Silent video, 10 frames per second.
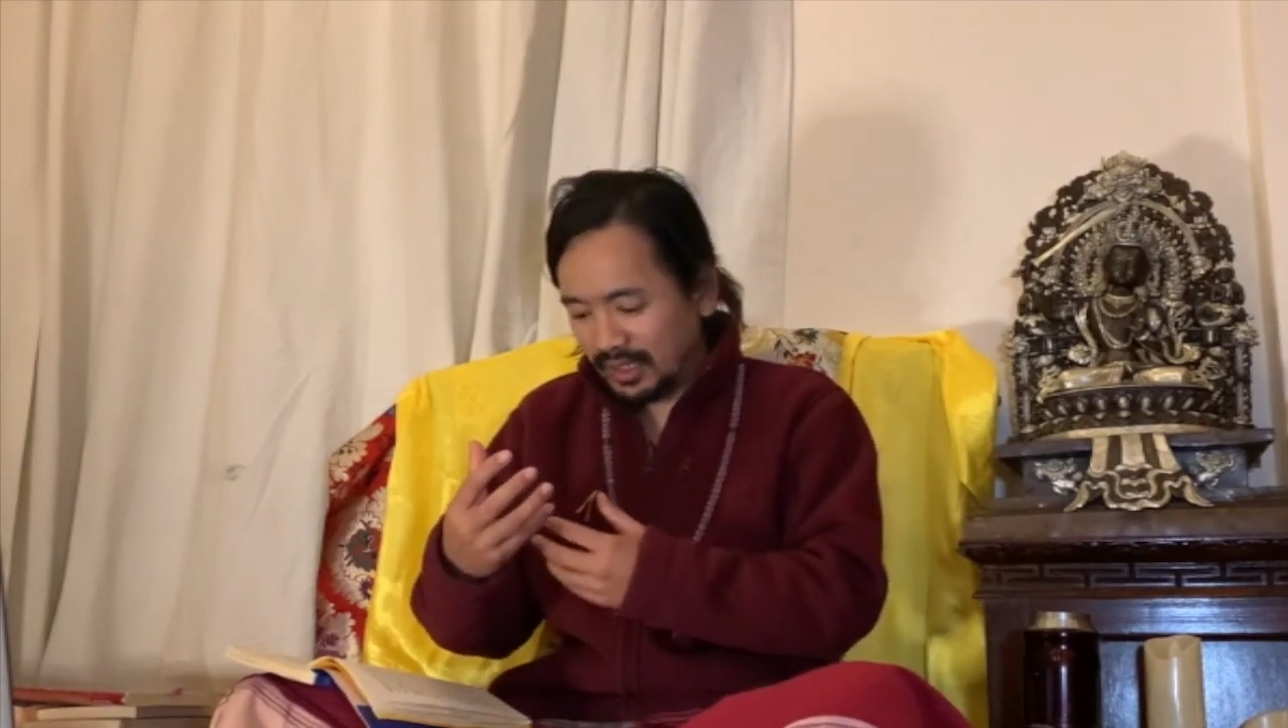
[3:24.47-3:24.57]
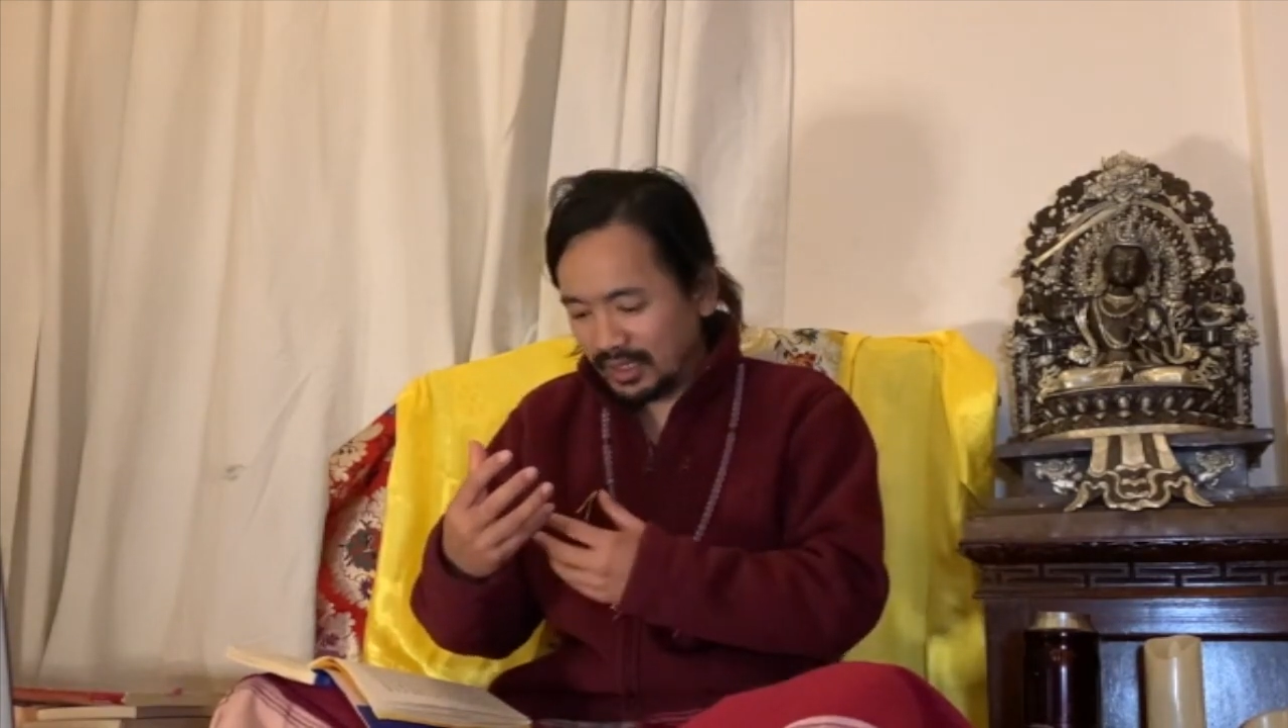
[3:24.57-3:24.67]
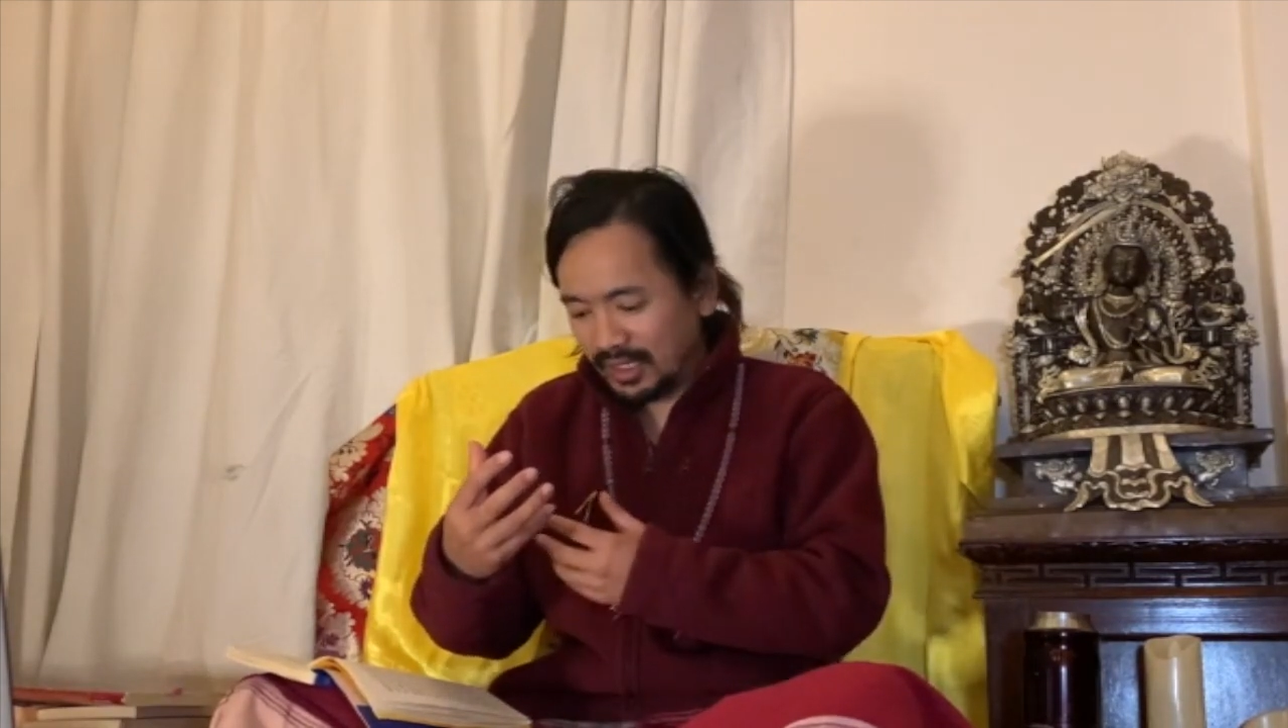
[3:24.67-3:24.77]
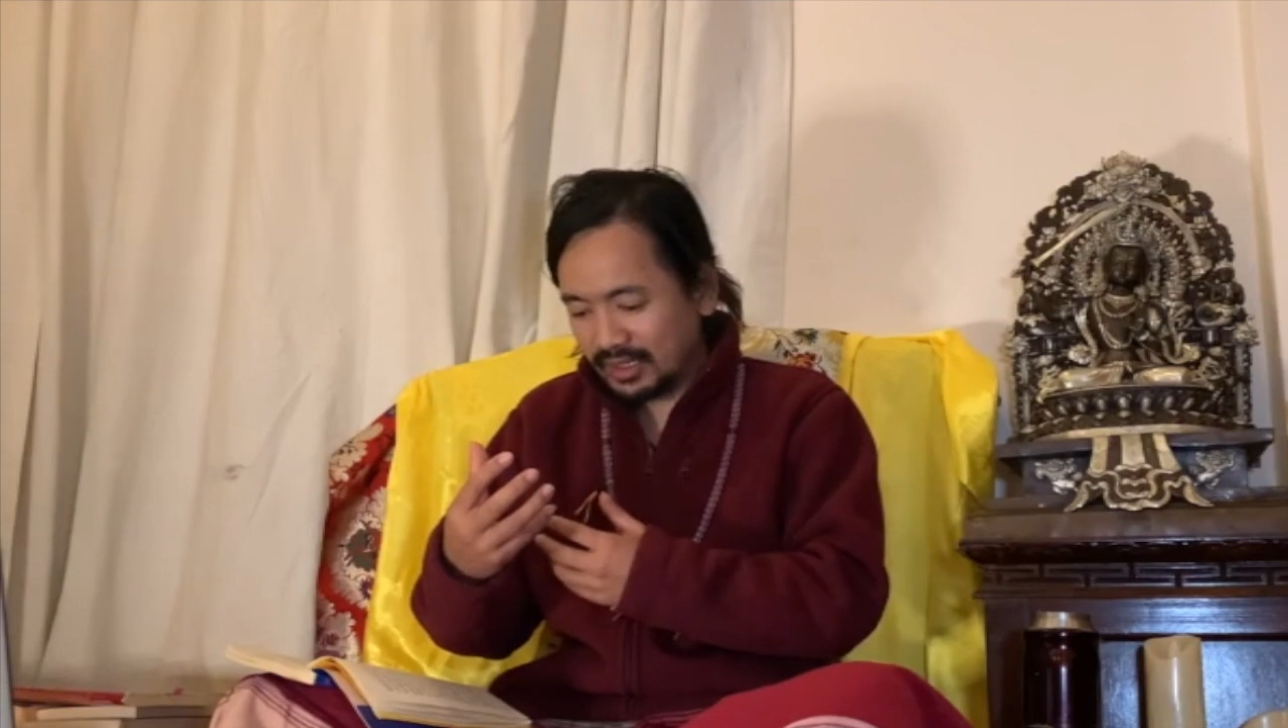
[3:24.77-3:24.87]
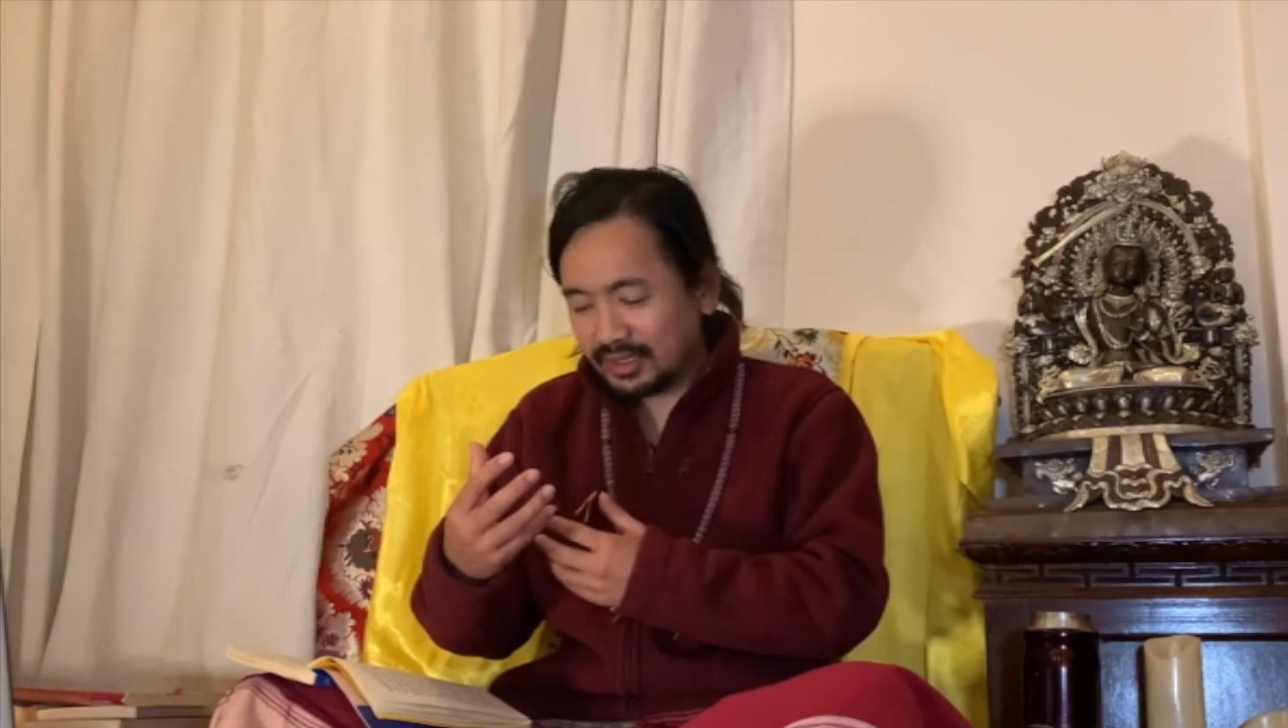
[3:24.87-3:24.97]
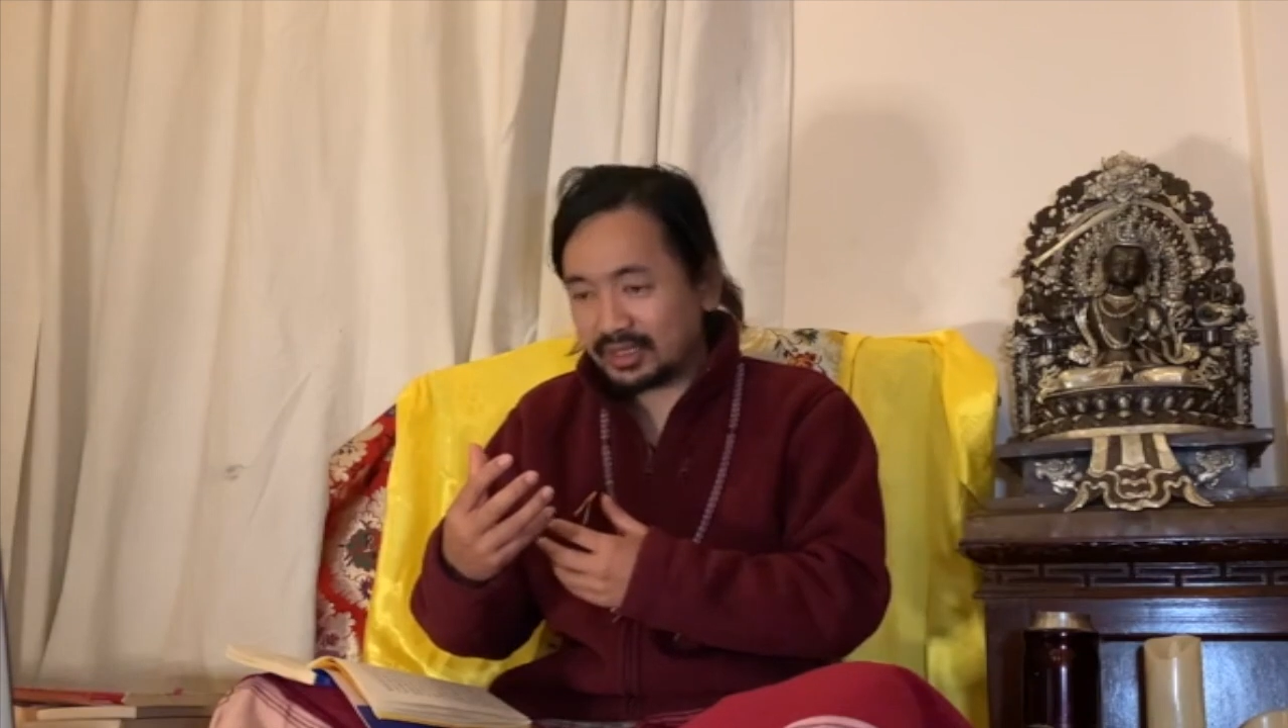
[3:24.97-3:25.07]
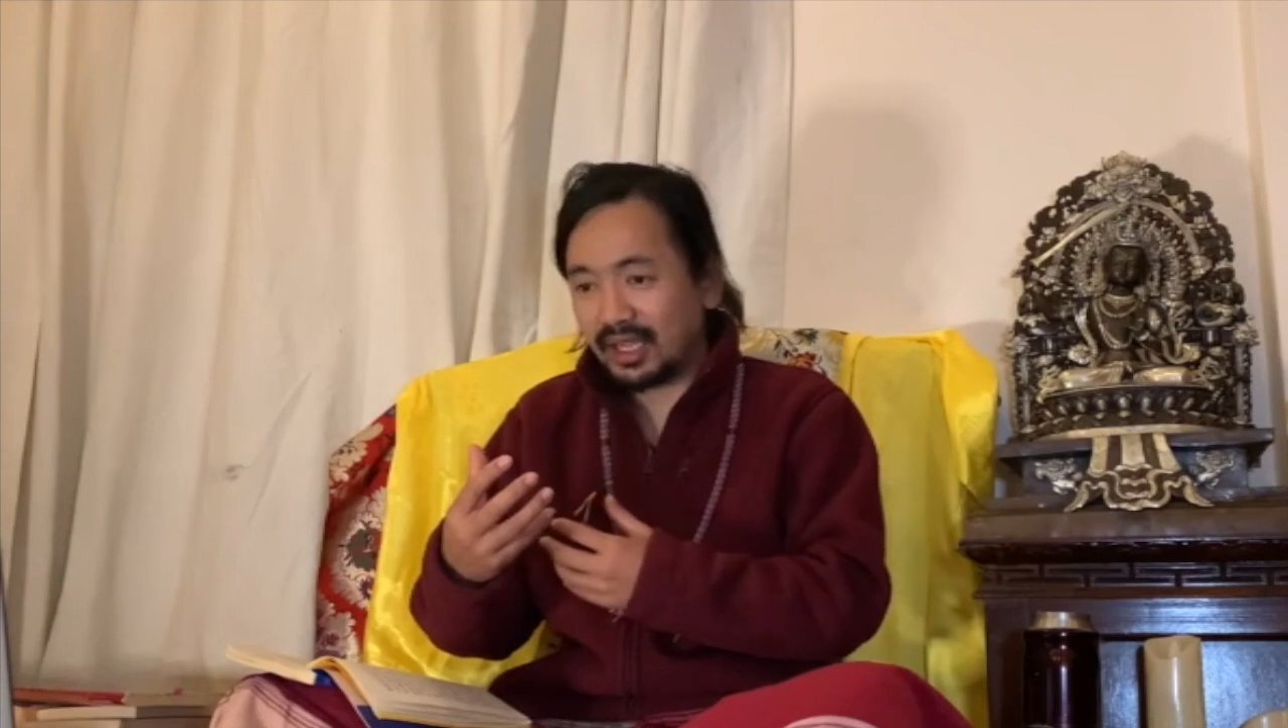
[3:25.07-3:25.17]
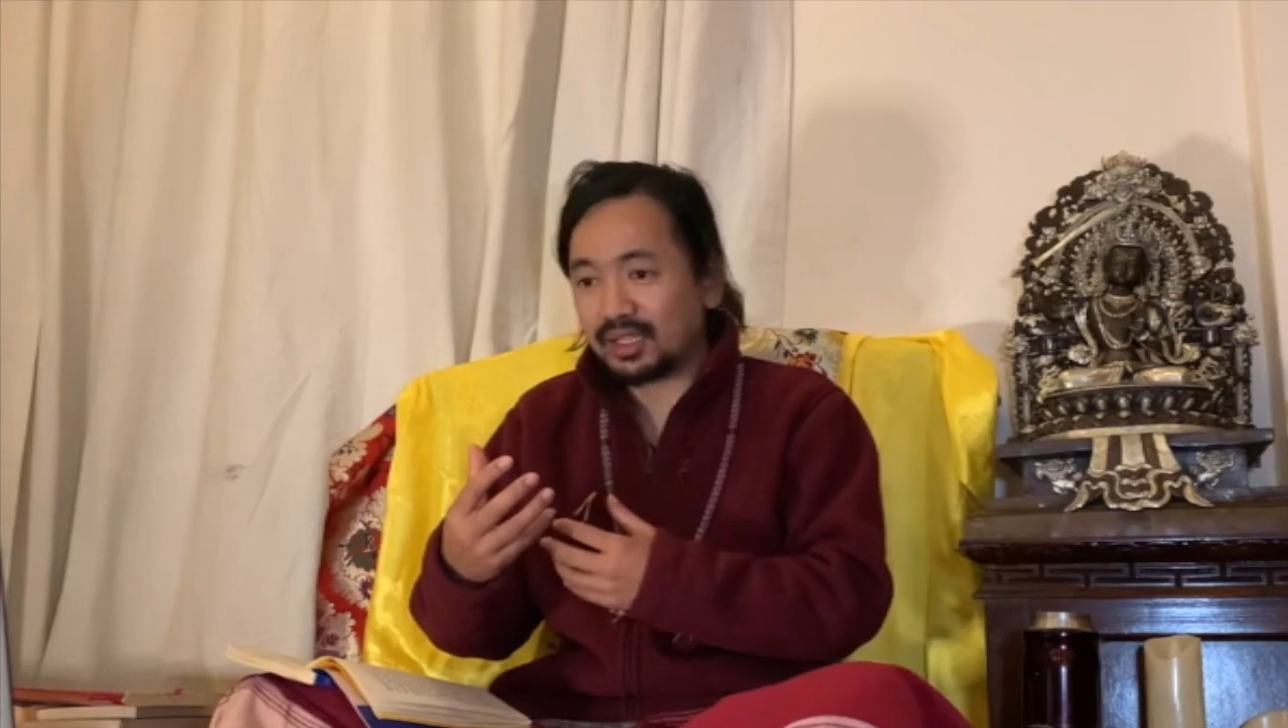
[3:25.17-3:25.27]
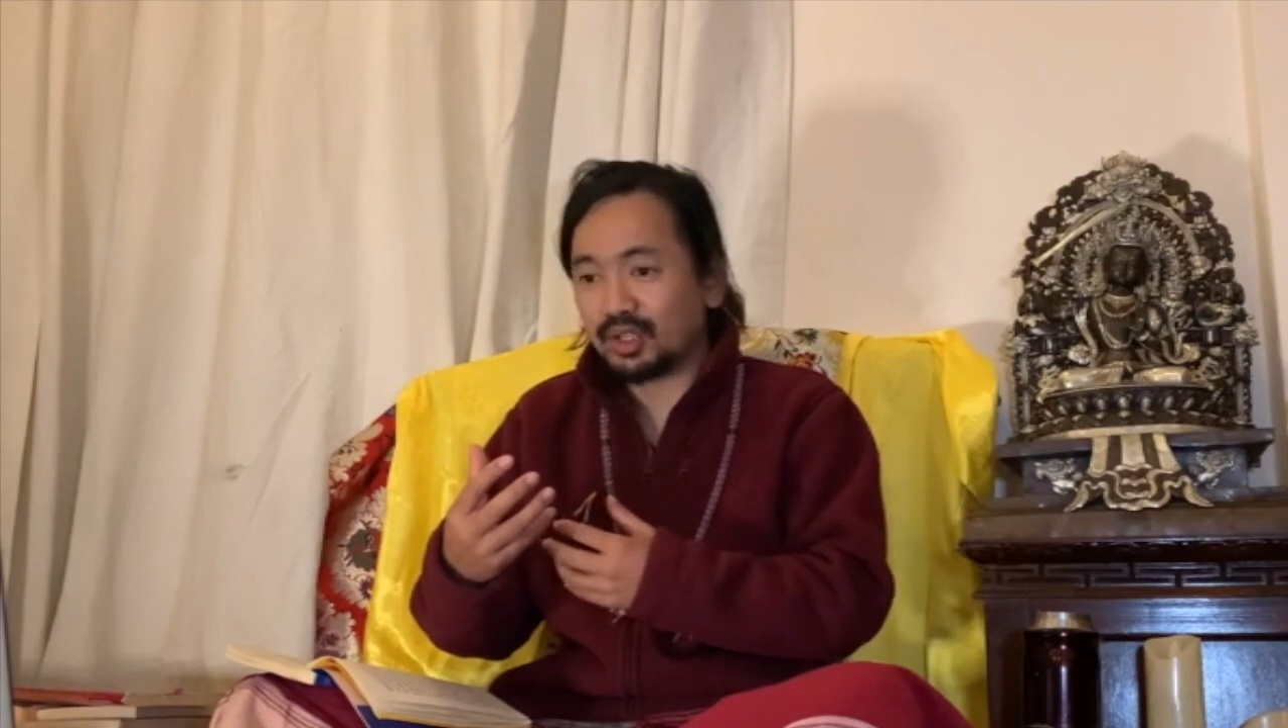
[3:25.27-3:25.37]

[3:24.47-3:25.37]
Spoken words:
in the inside,